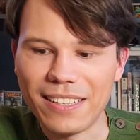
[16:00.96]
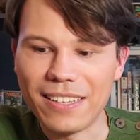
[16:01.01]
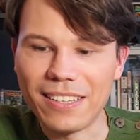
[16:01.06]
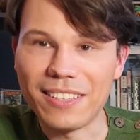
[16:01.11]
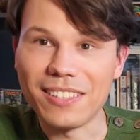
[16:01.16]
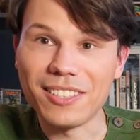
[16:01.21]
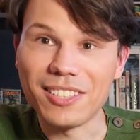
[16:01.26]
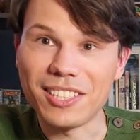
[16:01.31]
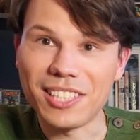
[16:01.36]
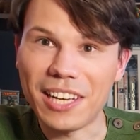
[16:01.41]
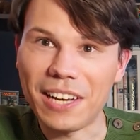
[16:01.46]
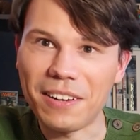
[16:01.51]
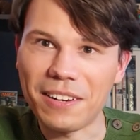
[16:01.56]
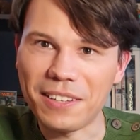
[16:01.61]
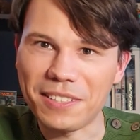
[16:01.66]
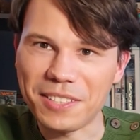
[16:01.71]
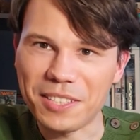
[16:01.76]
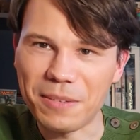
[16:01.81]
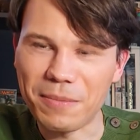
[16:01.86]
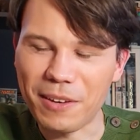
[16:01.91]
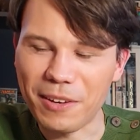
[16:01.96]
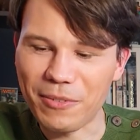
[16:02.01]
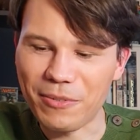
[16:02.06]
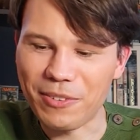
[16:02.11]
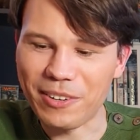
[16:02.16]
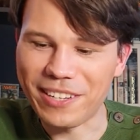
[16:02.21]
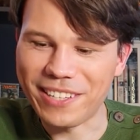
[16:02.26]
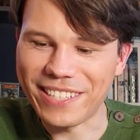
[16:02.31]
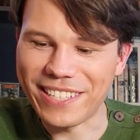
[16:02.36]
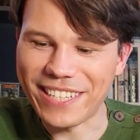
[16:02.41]
Shout out to my
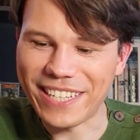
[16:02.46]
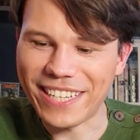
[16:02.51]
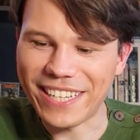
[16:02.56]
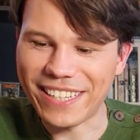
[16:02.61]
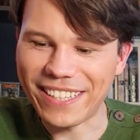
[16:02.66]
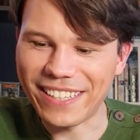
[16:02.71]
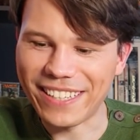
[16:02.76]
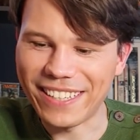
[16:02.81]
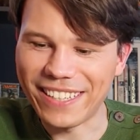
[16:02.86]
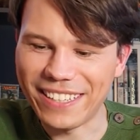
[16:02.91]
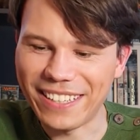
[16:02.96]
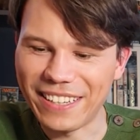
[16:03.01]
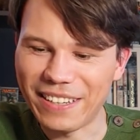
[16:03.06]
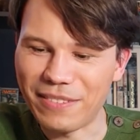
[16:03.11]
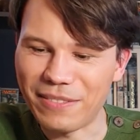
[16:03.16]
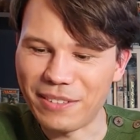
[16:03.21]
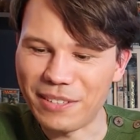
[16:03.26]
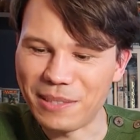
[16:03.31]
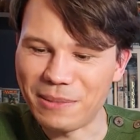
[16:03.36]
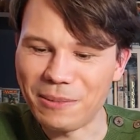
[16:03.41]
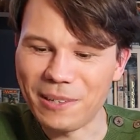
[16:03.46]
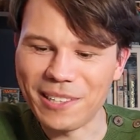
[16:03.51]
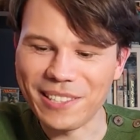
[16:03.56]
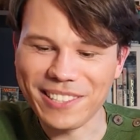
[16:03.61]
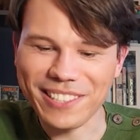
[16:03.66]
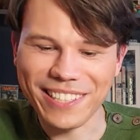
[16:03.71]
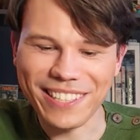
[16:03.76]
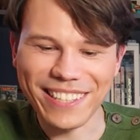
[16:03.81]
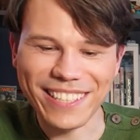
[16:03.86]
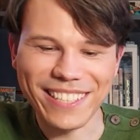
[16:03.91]
friend Dan if he's
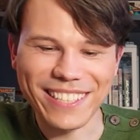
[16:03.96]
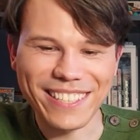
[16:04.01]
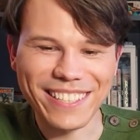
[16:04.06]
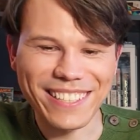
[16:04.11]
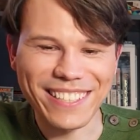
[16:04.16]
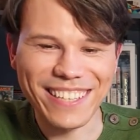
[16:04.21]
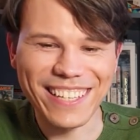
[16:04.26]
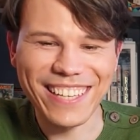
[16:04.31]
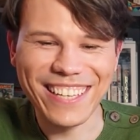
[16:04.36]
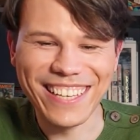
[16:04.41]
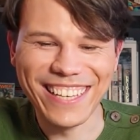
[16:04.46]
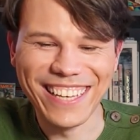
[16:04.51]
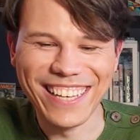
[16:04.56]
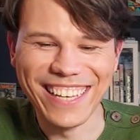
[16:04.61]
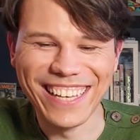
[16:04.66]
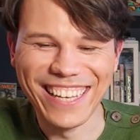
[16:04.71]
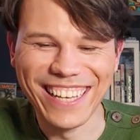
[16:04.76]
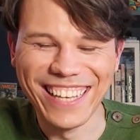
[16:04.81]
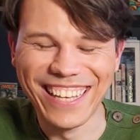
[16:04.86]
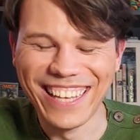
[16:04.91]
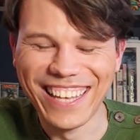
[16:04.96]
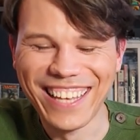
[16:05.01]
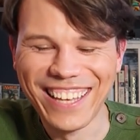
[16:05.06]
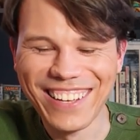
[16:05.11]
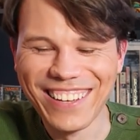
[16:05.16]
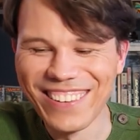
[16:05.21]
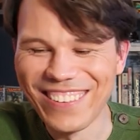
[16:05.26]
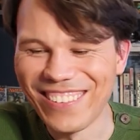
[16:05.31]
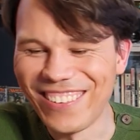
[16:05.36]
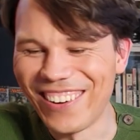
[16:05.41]
watching this.
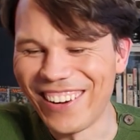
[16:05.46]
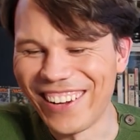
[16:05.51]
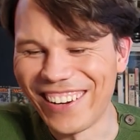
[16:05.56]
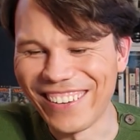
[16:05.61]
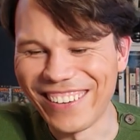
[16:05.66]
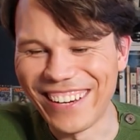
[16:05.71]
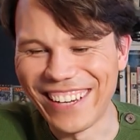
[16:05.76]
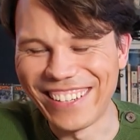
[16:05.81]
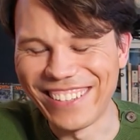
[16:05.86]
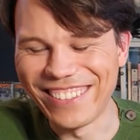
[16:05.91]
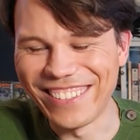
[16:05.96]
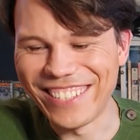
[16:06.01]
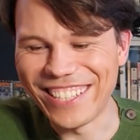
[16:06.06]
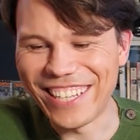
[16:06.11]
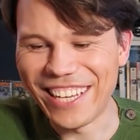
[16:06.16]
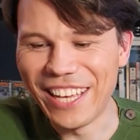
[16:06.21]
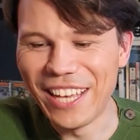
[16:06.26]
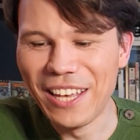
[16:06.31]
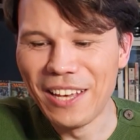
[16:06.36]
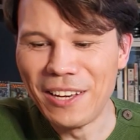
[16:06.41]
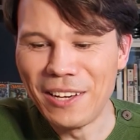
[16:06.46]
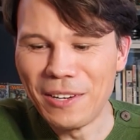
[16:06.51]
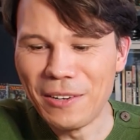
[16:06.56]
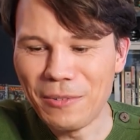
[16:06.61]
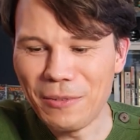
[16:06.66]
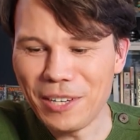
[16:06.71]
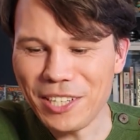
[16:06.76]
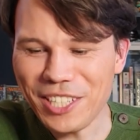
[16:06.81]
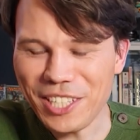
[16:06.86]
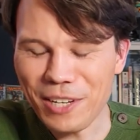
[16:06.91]
Water Energy.
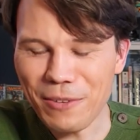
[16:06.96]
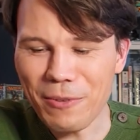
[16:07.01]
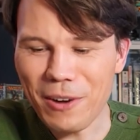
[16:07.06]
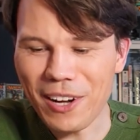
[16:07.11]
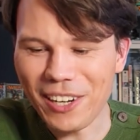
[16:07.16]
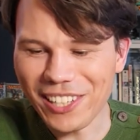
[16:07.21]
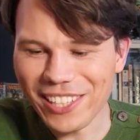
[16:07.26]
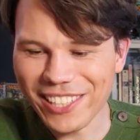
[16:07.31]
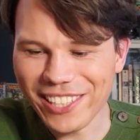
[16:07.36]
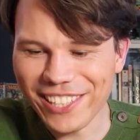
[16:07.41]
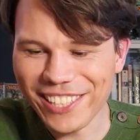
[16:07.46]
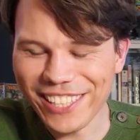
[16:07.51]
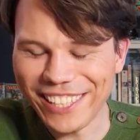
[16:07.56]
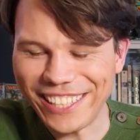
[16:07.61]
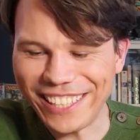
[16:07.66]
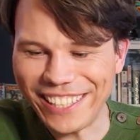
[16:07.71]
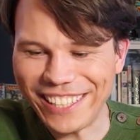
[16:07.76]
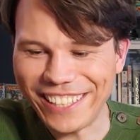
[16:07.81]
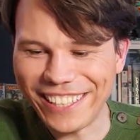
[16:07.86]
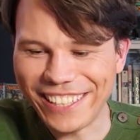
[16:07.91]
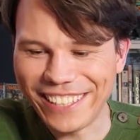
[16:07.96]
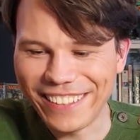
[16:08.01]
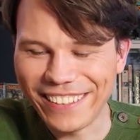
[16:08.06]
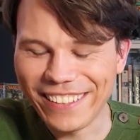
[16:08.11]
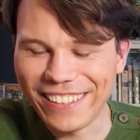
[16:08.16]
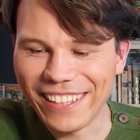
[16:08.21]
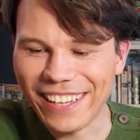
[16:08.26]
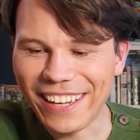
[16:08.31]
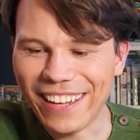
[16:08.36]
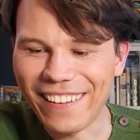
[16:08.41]
Wishy Washy.
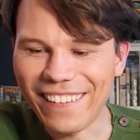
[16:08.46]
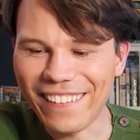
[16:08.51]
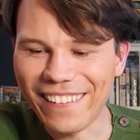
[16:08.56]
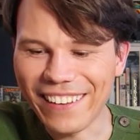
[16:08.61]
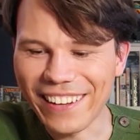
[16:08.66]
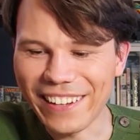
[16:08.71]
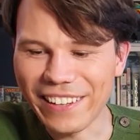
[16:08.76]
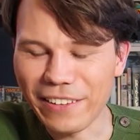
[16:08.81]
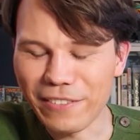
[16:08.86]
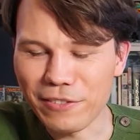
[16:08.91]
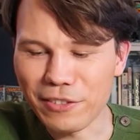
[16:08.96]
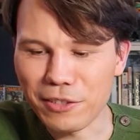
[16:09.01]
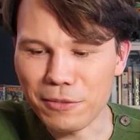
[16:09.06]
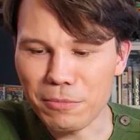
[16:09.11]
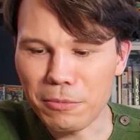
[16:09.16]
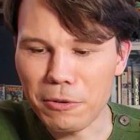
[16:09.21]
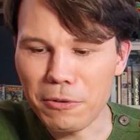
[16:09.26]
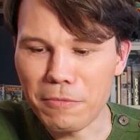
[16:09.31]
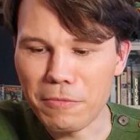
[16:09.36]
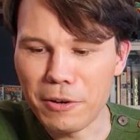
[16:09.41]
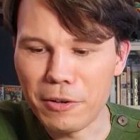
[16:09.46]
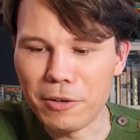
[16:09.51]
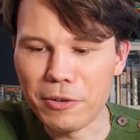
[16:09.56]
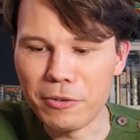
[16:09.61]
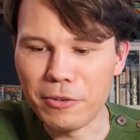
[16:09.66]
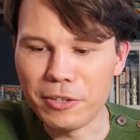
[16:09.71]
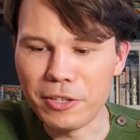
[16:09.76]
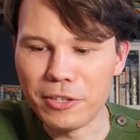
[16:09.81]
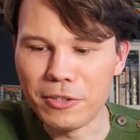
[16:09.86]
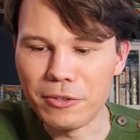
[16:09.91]
Oh, I love this Pokemon. Look,
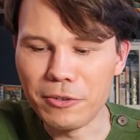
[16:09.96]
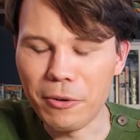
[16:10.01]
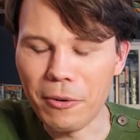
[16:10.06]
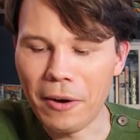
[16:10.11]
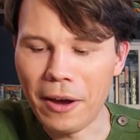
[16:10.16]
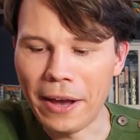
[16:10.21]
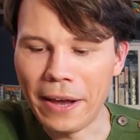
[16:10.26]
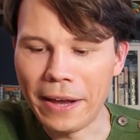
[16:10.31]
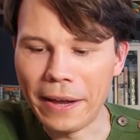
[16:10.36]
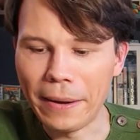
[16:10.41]
he's great.